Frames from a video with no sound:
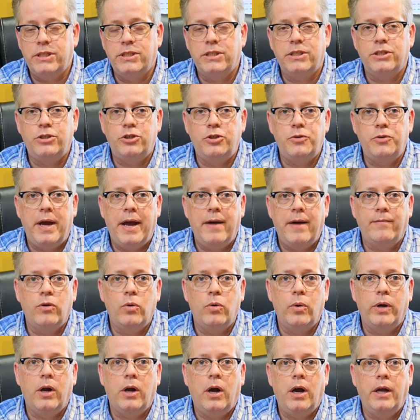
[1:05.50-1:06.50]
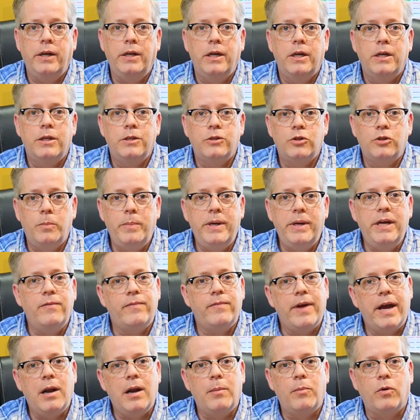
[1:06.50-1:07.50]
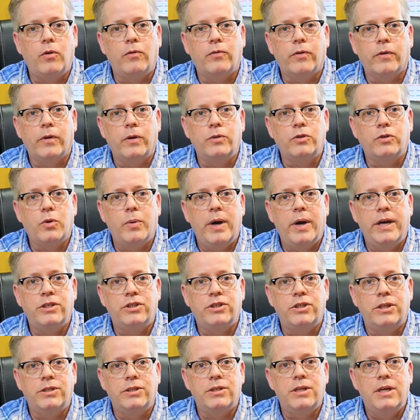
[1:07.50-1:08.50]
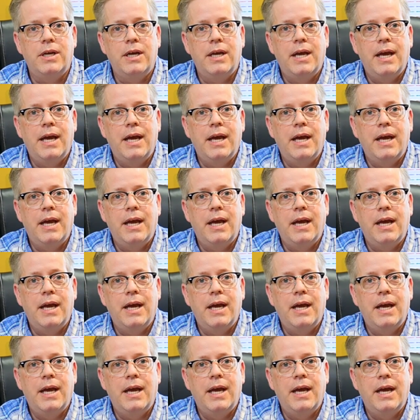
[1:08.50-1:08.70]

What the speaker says: that you have going on. So be available for those questions.